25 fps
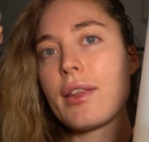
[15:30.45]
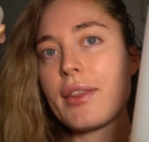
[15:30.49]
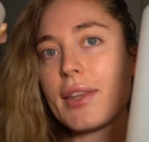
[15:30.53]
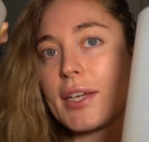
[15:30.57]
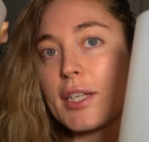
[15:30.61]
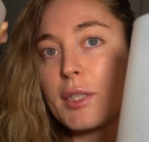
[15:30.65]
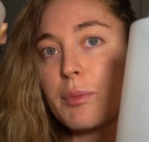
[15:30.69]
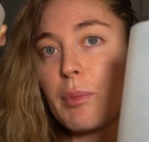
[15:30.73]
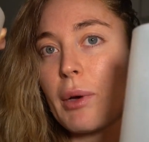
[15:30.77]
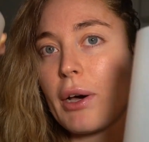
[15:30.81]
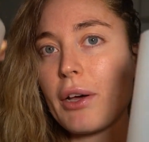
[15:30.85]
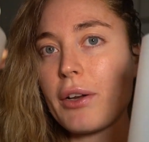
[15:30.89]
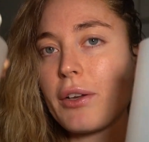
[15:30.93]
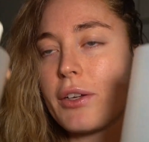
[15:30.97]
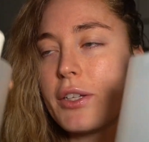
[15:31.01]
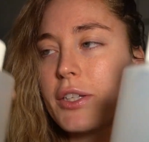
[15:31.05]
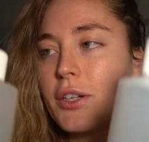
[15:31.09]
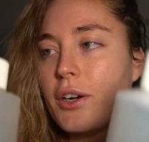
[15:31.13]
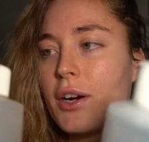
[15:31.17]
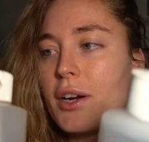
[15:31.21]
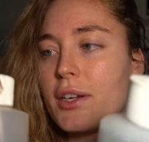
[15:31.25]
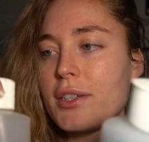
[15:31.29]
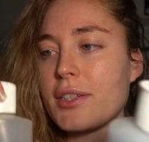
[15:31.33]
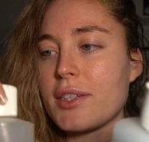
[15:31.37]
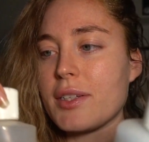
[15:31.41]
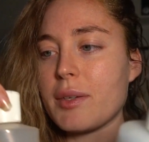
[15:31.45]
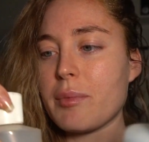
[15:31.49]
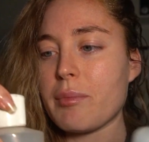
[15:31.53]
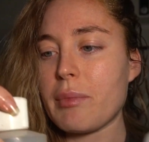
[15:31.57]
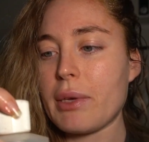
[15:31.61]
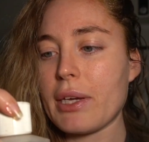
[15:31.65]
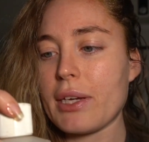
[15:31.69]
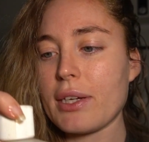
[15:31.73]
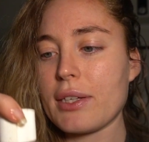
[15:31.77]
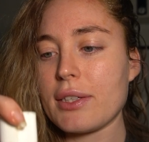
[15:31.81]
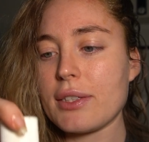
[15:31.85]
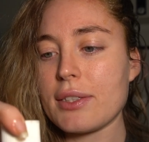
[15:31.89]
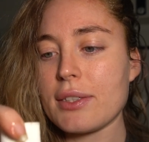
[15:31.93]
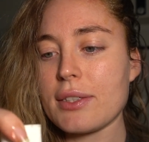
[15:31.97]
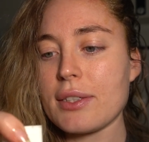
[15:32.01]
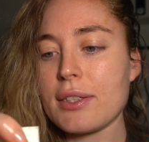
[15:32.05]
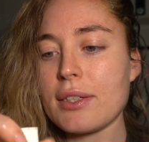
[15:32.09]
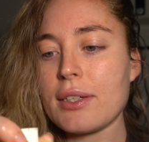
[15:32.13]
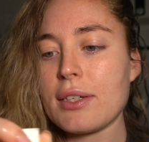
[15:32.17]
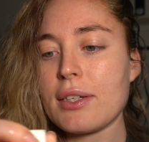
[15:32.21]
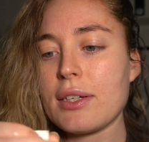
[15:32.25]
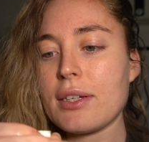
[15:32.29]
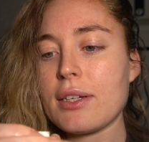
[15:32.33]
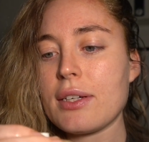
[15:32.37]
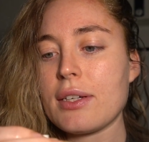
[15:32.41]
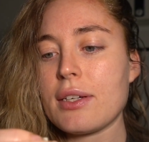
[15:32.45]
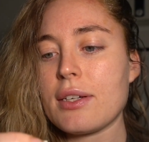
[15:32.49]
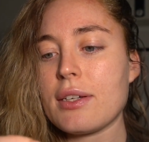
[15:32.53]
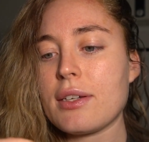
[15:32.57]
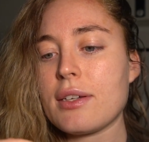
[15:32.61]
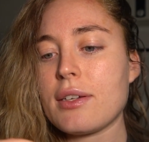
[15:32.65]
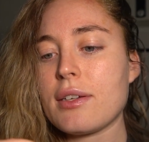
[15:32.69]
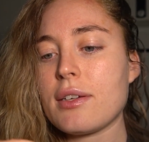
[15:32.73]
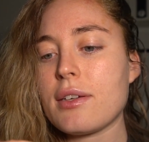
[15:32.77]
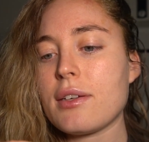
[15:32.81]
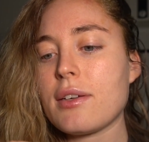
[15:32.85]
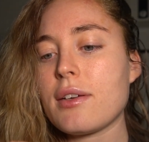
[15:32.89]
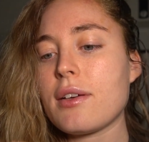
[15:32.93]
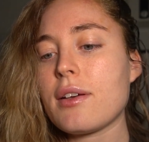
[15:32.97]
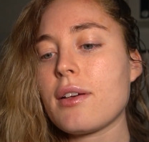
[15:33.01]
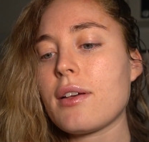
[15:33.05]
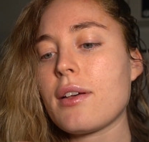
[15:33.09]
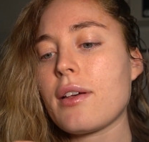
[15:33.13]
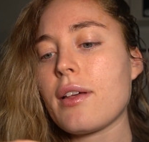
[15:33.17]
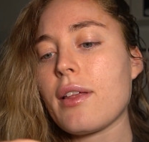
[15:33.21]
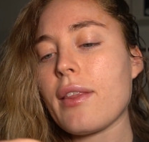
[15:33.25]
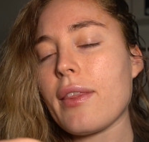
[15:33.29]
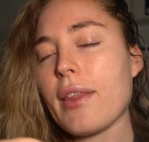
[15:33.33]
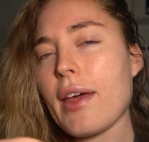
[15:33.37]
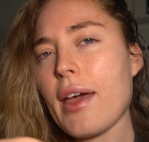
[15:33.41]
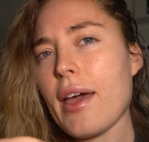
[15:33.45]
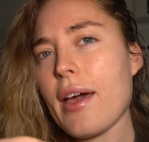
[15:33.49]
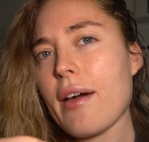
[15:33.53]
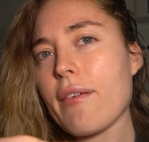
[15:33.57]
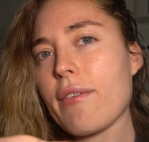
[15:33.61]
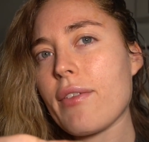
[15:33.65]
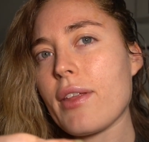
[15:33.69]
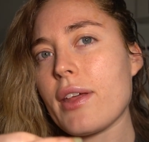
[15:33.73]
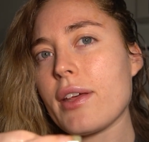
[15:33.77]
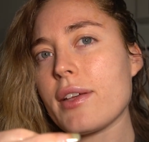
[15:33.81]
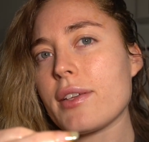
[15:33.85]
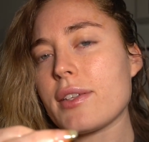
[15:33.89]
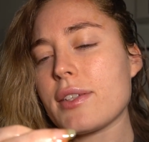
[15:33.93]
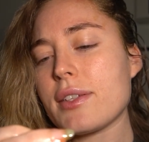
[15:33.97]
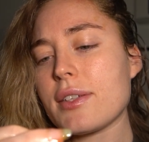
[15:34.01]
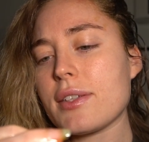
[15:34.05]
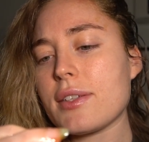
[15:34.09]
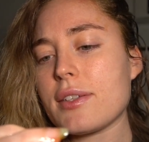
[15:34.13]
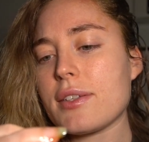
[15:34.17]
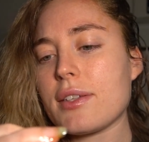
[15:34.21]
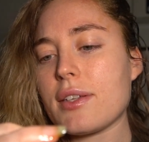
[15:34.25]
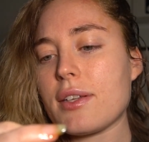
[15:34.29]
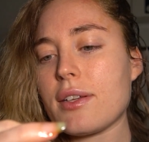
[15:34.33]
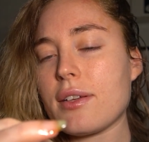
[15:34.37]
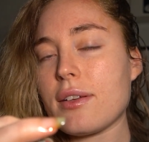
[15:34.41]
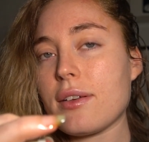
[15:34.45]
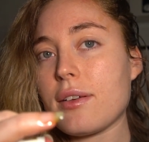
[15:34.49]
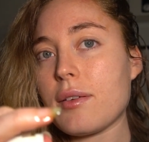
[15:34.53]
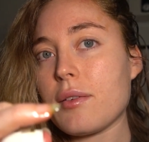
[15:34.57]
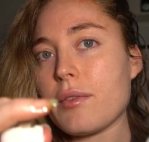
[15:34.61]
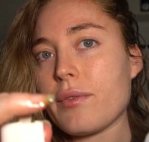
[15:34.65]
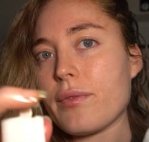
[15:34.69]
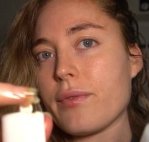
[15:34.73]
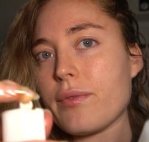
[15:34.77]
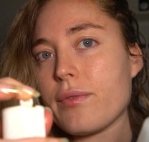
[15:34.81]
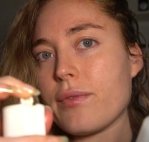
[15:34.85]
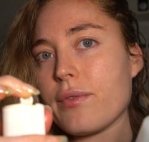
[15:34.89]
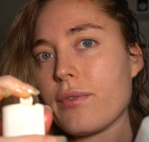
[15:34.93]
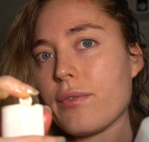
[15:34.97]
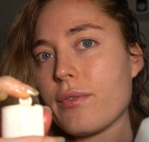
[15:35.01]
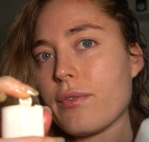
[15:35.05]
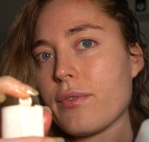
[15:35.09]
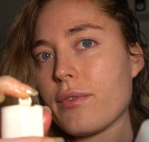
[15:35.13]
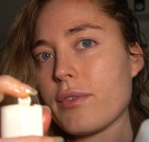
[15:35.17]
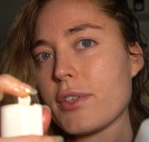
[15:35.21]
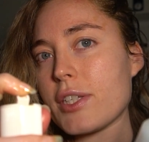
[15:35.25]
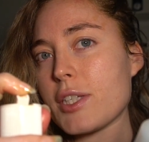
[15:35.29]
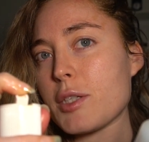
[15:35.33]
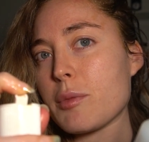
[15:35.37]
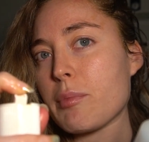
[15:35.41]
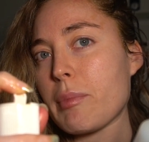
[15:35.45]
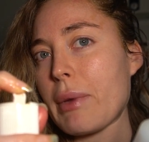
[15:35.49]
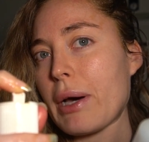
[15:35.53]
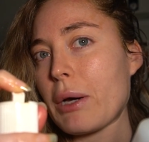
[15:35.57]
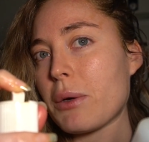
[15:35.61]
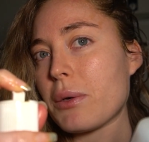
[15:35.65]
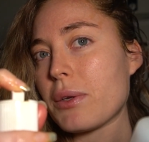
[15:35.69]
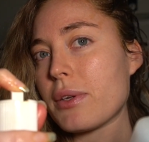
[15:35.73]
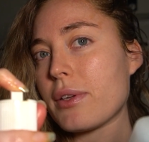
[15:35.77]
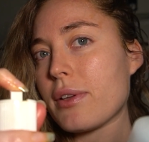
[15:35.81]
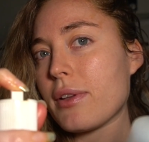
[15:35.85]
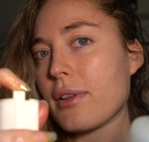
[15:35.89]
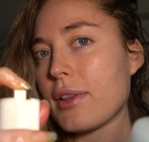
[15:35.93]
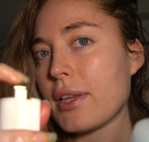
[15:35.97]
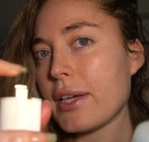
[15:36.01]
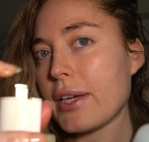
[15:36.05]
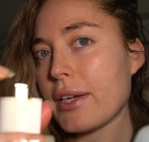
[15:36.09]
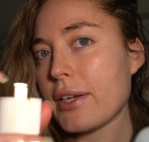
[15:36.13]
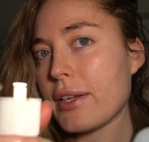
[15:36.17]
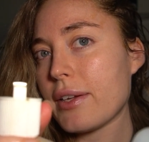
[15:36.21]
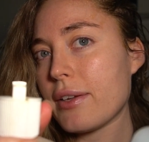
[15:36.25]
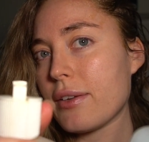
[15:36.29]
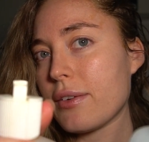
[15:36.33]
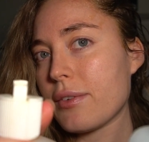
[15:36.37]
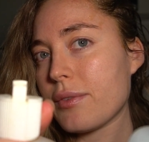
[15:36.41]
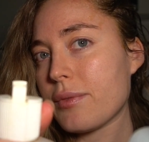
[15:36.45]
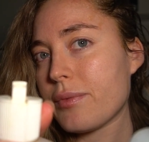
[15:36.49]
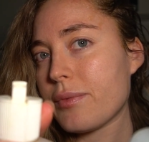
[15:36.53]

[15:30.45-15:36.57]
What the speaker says: These bottles are awesome because they have this spout lid.